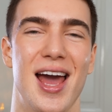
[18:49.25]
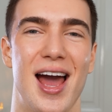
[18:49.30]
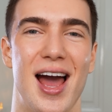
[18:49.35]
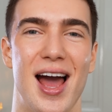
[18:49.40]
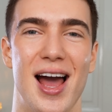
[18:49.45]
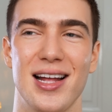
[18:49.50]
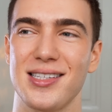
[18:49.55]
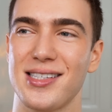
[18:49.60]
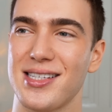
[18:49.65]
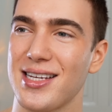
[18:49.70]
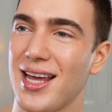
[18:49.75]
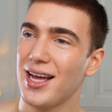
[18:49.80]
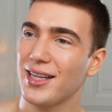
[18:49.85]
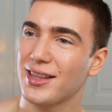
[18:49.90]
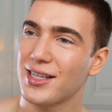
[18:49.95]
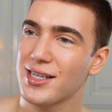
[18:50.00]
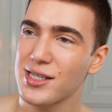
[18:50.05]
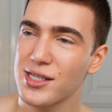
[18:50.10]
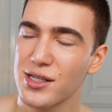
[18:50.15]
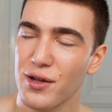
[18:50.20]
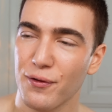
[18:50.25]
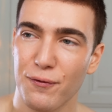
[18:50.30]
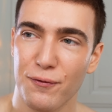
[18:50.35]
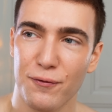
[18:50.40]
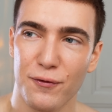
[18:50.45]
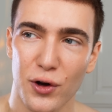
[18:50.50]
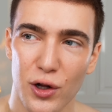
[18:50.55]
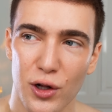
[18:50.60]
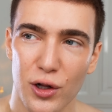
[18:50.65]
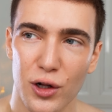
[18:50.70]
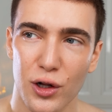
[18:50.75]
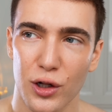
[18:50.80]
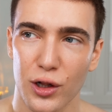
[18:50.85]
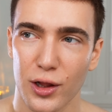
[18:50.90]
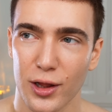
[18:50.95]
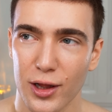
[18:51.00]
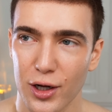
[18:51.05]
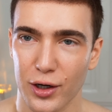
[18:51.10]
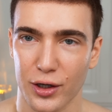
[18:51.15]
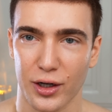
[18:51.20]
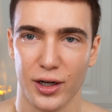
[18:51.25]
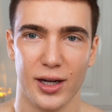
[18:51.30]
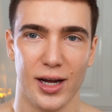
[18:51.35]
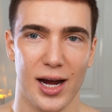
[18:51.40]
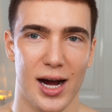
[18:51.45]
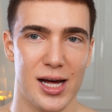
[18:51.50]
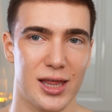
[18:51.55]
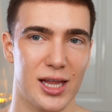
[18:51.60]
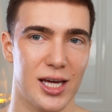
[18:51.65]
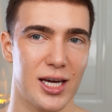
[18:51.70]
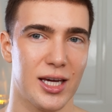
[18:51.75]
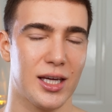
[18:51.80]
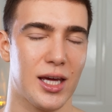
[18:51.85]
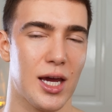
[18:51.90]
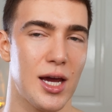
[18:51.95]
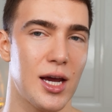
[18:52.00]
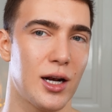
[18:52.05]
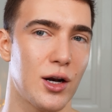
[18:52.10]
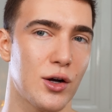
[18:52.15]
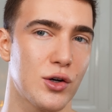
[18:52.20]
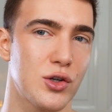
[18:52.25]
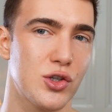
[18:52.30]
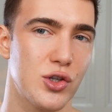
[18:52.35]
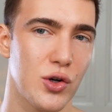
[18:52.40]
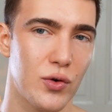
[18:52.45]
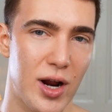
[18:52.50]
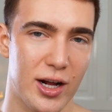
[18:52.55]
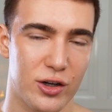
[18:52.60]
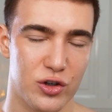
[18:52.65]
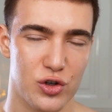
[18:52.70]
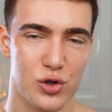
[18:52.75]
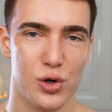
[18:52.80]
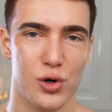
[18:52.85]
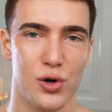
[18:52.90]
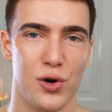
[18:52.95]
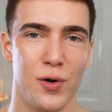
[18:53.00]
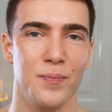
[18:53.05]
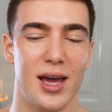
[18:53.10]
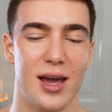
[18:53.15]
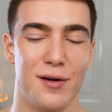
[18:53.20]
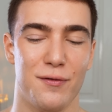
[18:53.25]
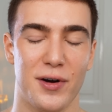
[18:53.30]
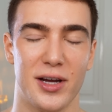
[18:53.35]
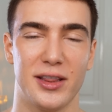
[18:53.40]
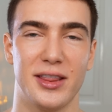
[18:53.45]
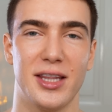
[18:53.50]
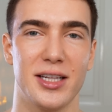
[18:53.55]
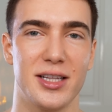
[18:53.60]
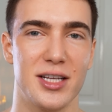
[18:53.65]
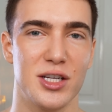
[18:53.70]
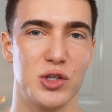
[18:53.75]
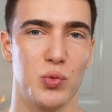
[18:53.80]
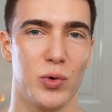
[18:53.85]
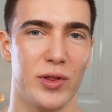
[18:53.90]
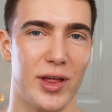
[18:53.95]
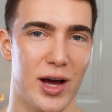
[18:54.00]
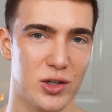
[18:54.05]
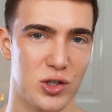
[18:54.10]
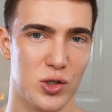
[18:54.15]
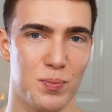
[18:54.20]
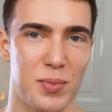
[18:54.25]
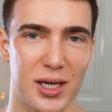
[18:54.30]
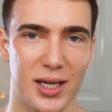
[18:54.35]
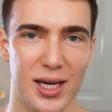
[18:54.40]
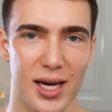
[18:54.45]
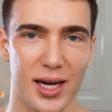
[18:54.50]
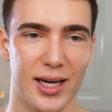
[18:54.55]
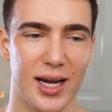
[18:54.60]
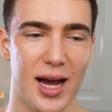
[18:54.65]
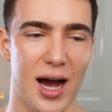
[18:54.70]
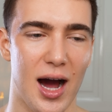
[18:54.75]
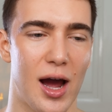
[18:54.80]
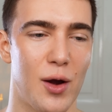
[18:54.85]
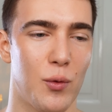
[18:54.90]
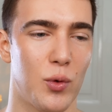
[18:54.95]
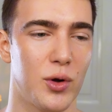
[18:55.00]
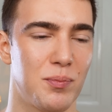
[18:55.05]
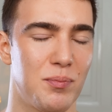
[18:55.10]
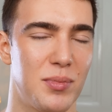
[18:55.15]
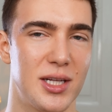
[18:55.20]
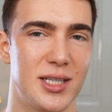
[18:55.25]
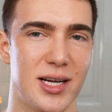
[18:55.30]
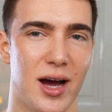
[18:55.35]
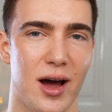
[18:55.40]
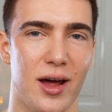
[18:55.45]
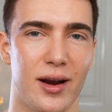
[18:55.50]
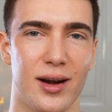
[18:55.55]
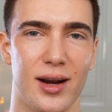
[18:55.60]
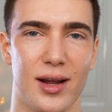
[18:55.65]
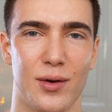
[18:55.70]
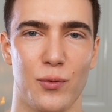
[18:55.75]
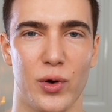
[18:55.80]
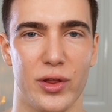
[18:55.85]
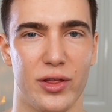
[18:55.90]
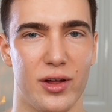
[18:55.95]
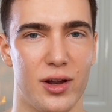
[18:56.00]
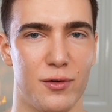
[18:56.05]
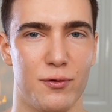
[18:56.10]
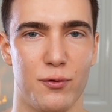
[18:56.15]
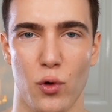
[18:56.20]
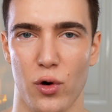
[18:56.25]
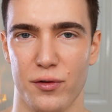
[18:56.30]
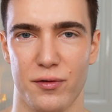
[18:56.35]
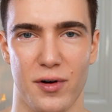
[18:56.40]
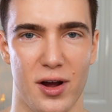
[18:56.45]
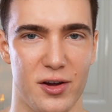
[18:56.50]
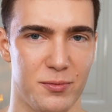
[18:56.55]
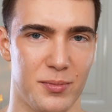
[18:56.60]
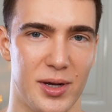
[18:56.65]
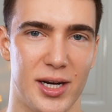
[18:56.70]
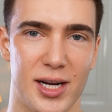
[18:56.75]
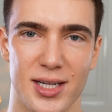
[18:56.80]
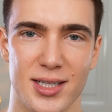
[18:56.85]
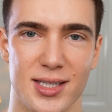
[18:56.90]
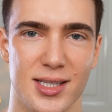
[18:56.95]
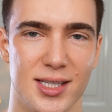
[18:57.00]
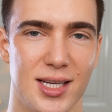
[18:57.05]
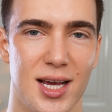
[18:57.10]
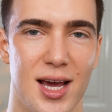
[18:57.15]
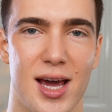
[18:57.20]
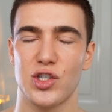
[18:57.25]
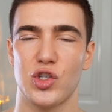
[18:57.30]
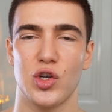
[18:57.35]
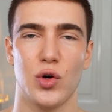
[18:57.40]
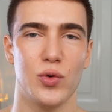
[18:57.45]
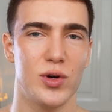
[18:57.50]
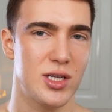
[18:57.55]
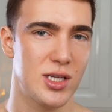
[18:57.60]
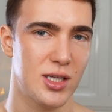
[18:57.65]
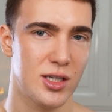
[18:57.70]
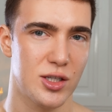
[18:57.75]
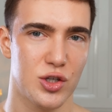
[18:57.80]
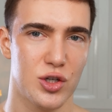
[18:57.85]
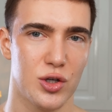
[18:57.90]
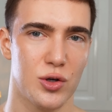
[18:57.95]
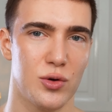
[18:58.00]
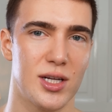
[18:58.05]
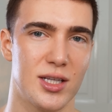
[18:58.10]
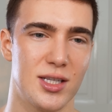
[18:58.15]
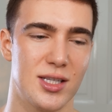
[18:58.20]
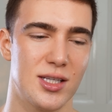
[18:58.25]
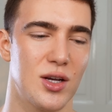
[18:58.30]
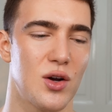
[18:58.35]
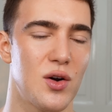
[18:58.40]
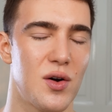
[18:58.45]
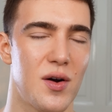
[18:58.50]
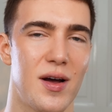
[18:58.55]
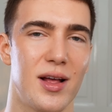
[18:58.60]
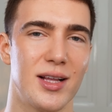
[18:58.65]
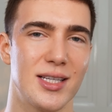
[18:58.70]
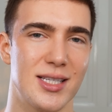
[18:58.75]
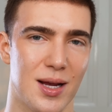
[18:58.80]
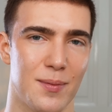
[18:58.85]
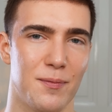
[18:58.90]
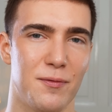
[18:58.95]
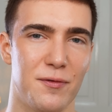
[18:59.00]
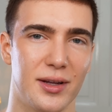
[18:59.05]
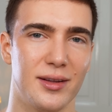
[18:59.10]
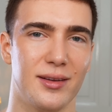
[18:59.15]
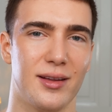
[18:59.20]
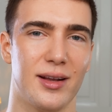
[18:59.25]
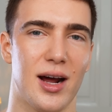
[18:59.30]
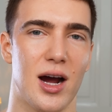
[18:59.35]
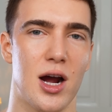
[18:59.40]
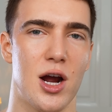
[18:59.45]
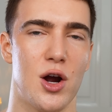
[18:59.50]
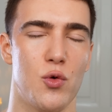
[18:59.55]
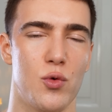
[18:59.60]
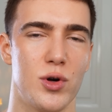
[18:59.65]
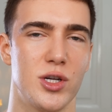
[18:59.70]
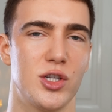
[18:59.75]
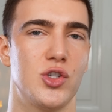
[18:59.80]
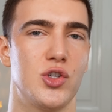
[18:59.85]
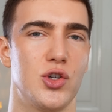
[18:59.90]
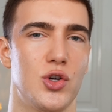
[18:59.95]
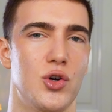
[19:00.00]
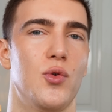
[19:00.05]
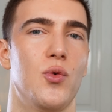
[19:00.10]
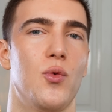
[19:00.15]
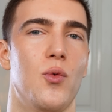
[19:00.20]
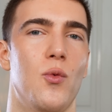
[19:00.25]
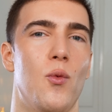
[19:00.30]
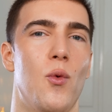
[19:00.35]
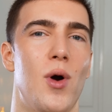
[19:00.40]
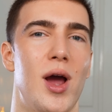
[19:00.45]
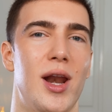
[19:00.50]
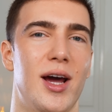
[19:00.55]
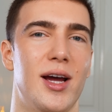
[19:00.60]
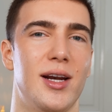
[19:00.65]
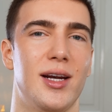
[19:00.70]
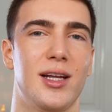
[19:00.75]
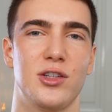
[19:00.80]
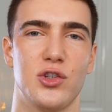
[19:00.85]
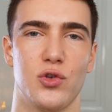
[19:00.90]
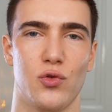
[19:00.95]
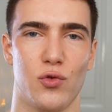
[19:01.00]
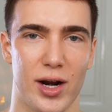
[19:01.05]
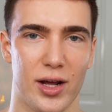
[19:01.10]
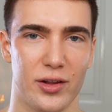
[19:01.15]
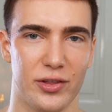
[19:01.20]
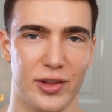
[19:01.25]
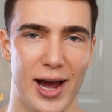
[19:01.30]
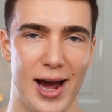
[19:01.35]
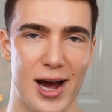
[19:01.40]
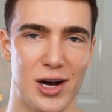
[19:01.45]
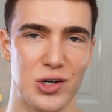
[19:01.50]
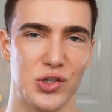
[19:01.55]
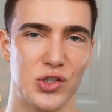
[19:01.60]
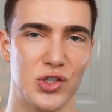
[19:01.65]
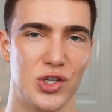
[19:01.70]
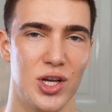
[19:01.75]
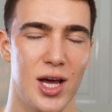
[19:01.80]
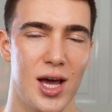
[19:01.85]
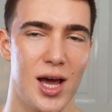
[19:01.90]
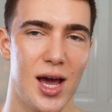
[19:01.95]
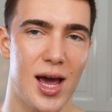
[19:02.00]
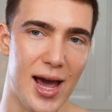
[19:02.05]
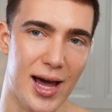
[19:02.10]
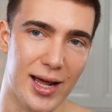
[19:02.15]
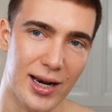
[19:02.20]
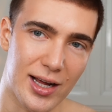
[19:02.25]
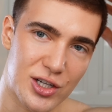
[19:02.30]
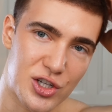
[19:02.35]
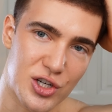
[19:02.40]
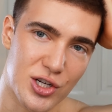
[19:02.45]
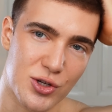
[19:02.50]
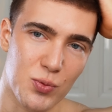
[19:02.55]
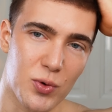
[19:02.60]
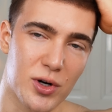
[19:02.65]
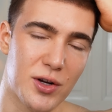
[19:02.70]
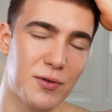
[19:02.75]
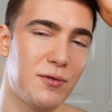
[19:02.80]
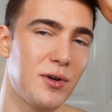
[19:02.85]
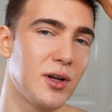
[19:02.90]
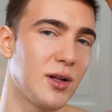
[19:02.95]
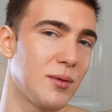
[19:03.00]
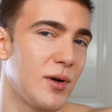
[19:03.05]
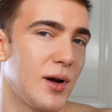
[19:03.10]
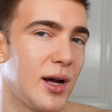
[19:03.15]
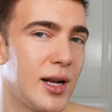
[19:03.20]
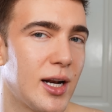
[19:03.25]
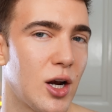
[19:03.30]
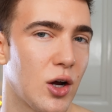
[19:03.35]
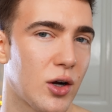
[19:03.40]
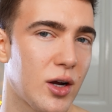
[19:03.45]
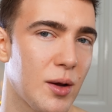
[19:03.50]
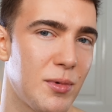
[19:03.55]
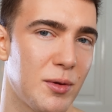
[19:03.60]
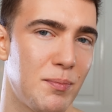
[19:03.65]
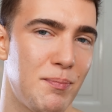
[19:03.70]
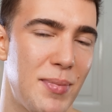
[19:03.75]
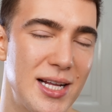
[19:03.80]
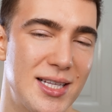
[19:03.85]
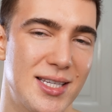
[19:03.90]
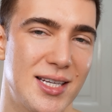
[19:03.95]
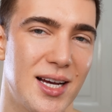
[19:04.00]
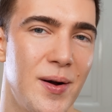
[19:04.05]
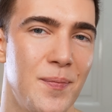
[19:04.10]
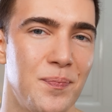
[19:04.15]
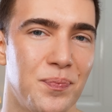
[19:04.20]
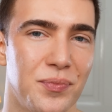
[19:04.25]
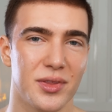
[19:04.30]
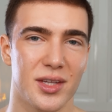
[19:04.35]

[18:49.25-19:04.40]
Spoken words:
And yeah, this is the full look. I think it looks so natural. If I did this without speaking, I would be done within 4 or 5 minutes. So easy to do. It's something that I always do when I need to run out the house and I just want to feel and look a bit better.